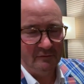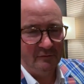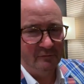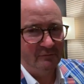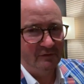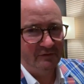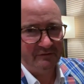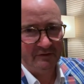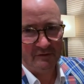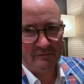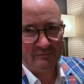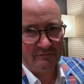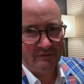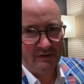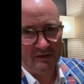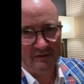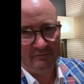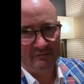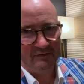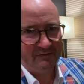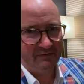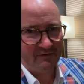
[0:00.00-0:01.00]
almost like
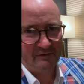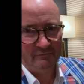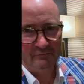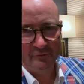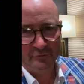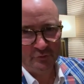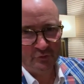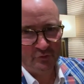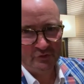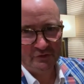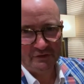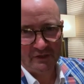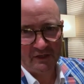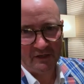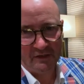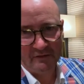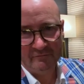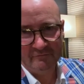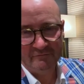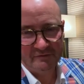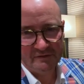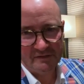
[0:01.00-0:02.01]
yeah, it's like a
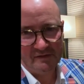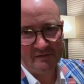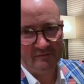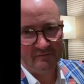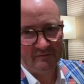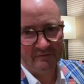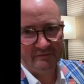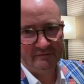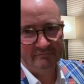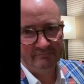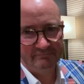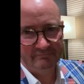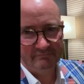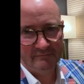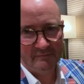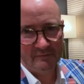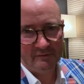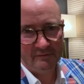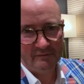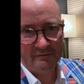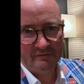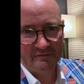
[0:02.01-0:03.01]
Montrachet of gins.
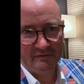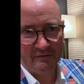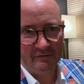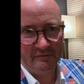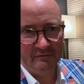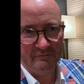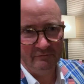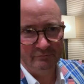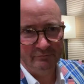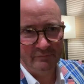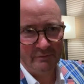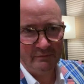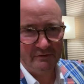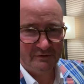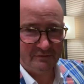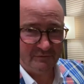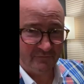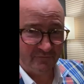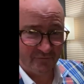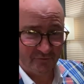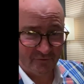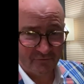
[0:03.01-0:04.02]
So pin me to
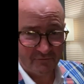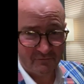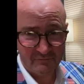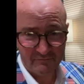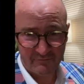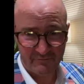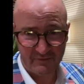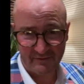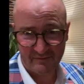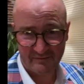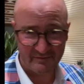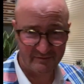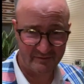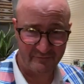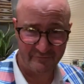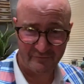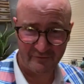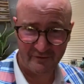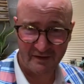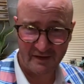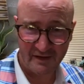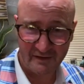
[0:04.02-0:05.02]
the floor. If that's the
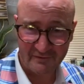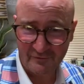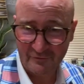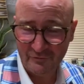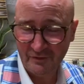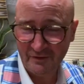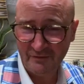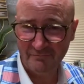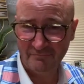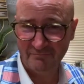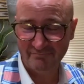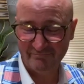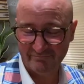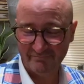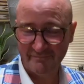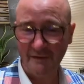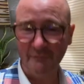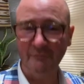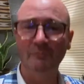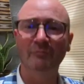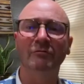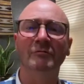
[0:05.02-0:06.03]
Frere I had to drink,
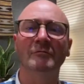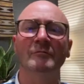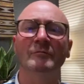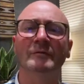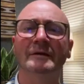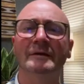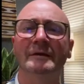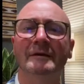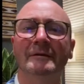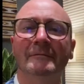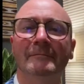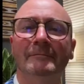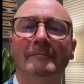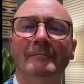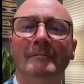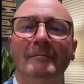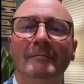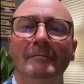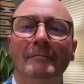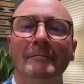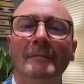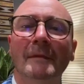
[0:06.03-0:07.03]
that would probably it.
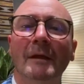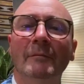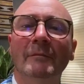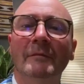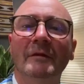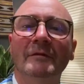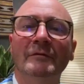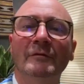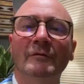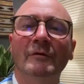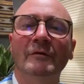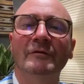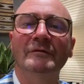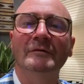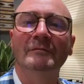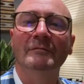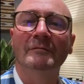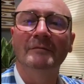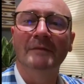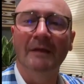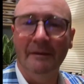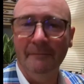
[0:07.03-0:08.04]
That's a
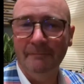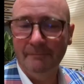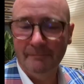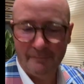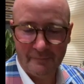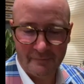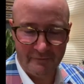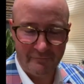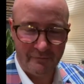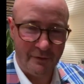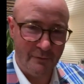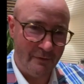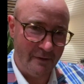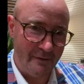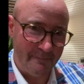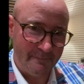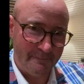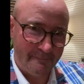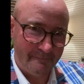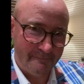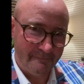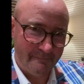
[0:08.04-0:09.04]
question. Yeah, so be well.
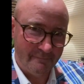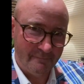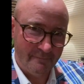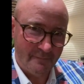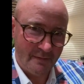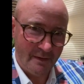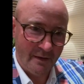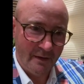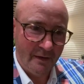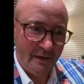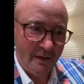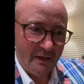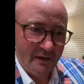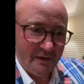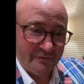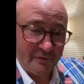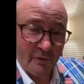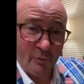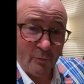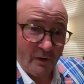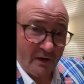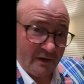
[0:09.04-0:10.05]

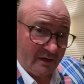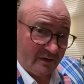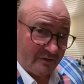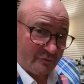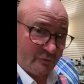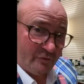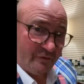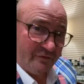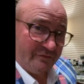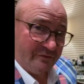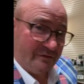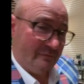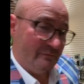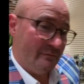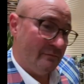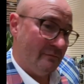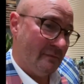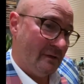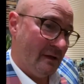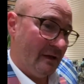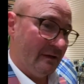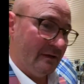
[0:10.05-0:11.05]
So one last
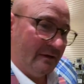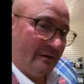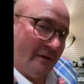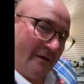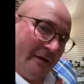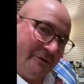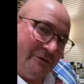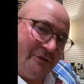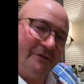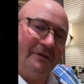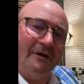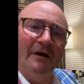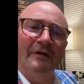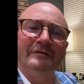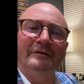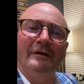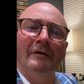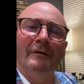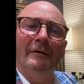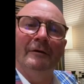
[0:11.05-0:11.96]
question, and then I'll let you guys go